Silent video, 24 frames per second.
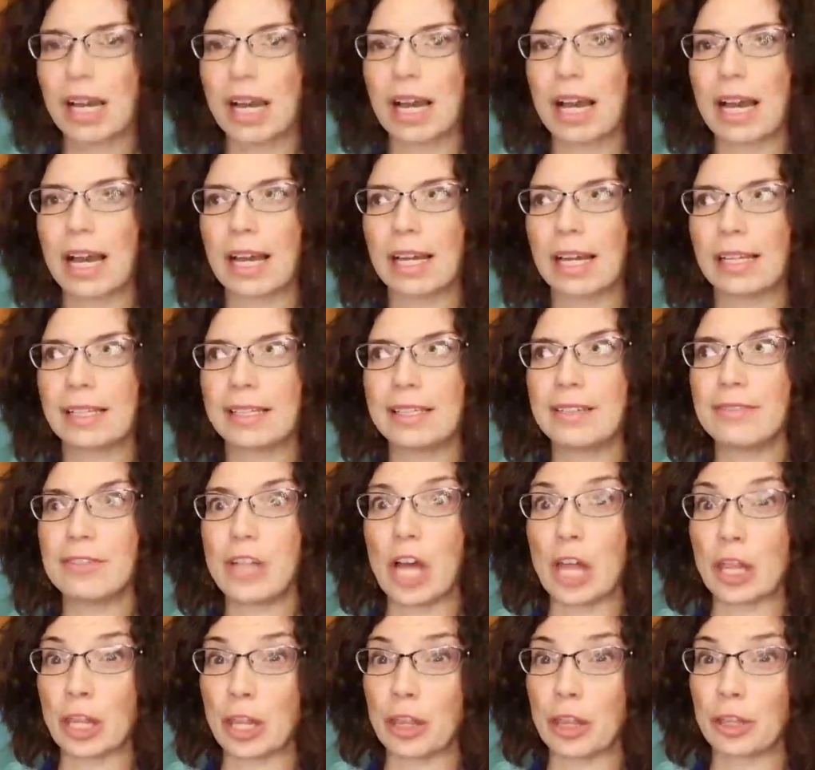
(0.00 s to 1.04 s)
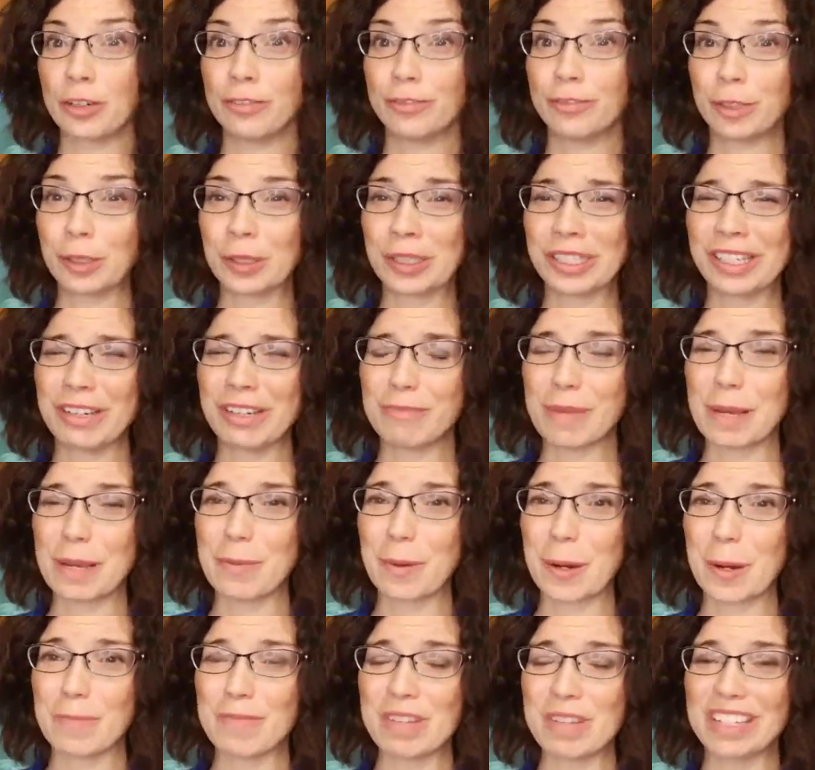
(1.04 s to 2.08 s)
I lived on the 3rd floor of my
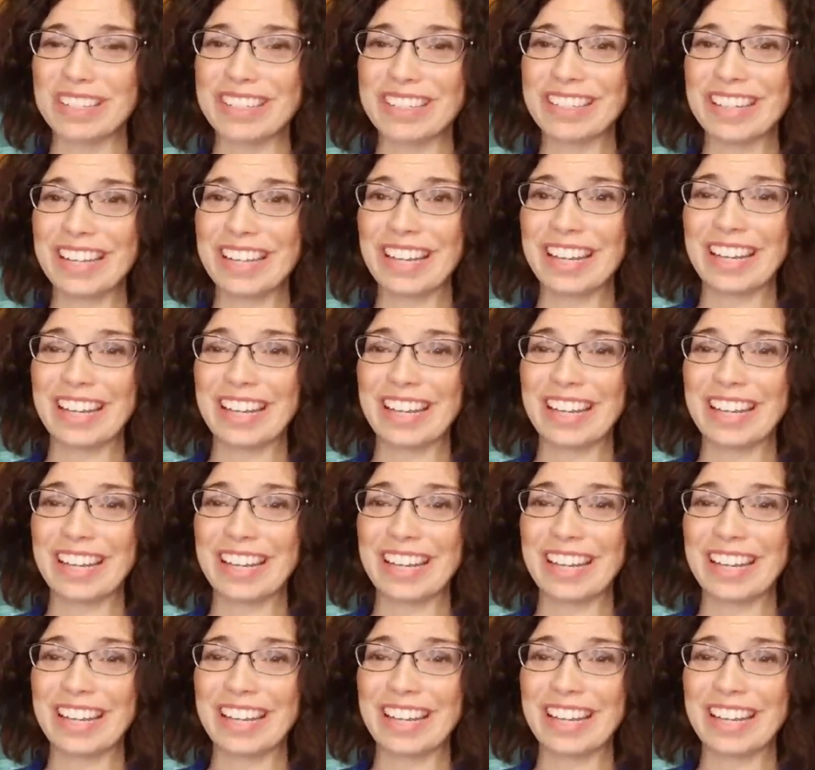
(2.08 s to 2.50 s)
apartment.